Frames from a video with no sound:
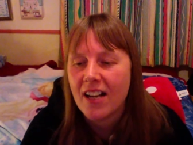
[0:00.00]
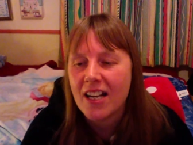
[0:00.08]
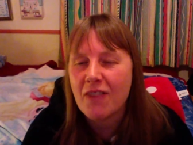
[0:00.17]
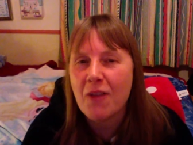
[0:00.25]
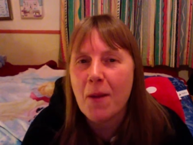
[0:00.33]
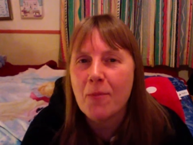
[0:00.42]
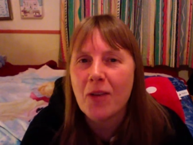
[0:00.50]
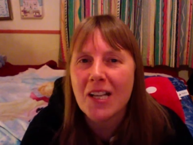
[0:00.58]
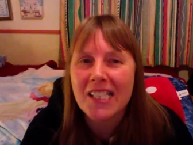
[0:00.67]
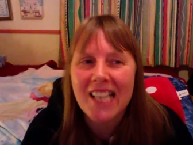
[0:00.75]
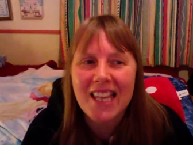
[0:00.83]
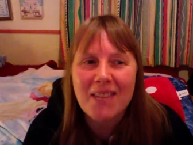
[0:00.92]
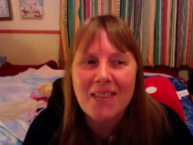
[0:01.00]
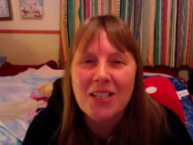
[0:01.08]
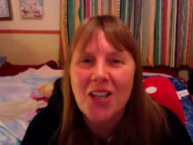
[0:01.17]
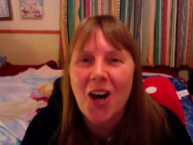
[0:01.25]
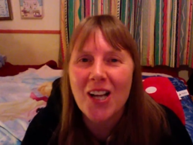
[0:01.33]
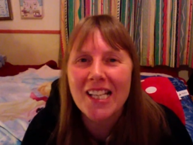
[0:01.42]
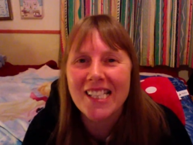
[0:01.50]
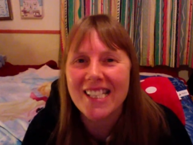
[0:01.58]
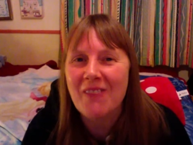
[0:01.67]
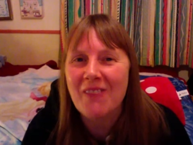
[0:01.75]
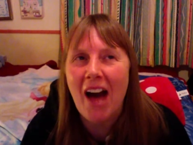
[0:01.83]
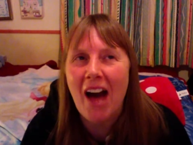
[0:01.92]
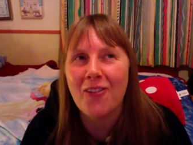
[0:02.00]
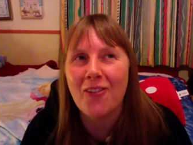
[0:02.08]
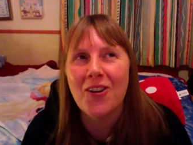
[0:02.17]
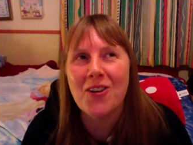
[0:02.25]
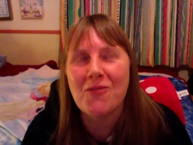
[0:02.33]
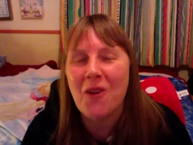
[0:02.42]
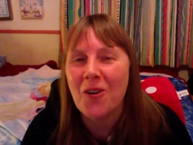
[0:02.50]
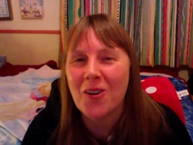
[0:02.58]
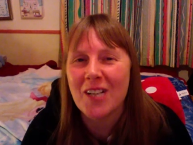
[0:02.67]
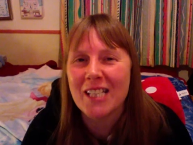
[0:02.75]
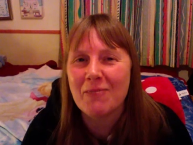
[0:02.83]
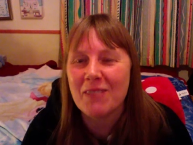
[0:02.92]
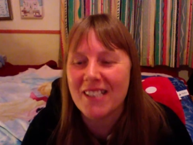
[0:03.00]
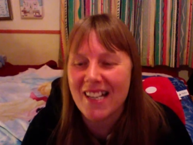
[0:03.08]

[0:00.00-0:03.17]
And I remember I sent them a dice as well for one Christmas.